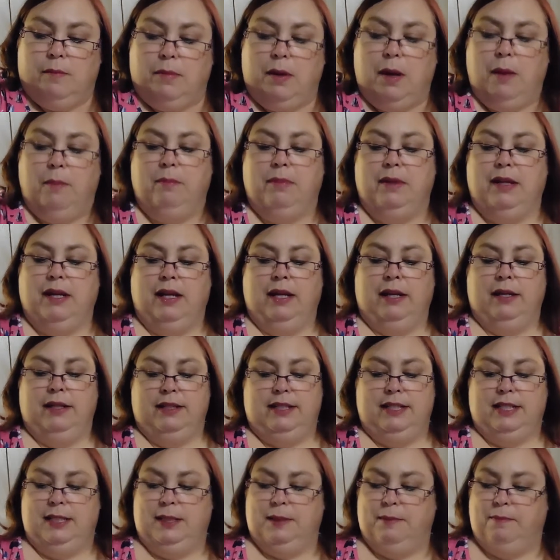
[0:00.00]
Pumpkin
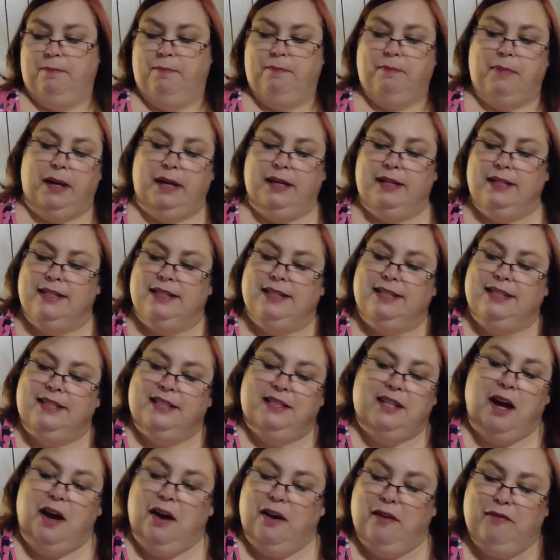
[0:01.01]
spice
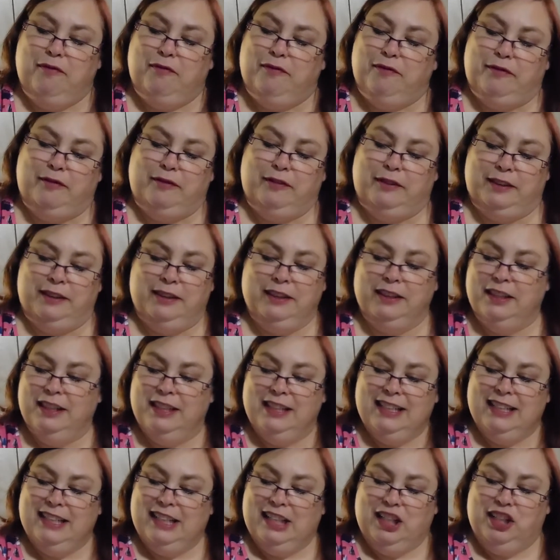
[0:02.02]
stuff.
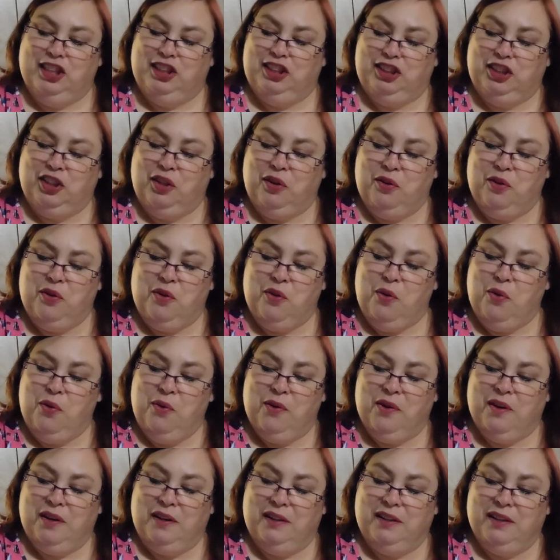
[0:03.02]
is so
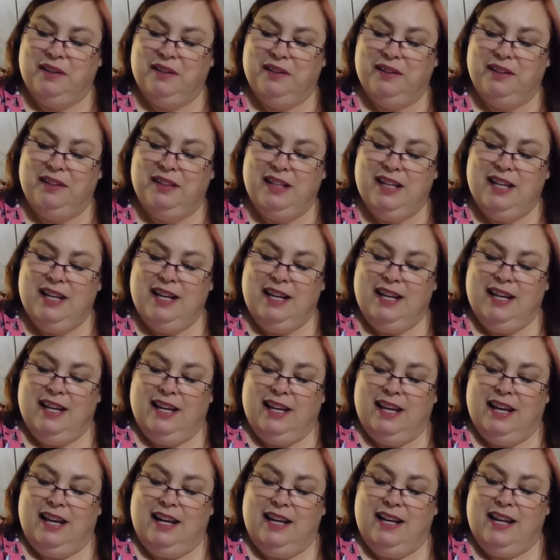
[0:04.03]
cool
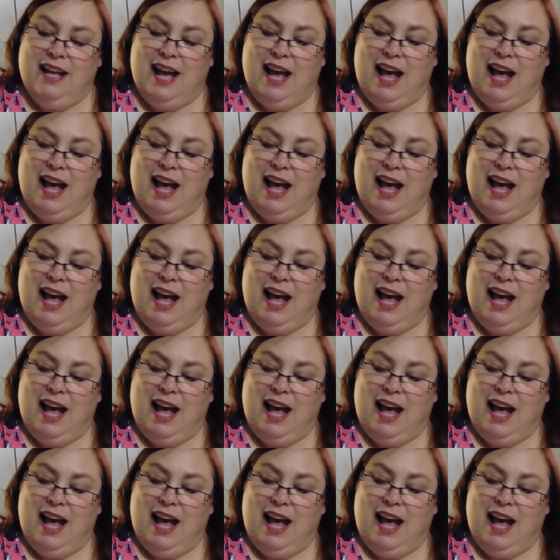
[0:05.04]
and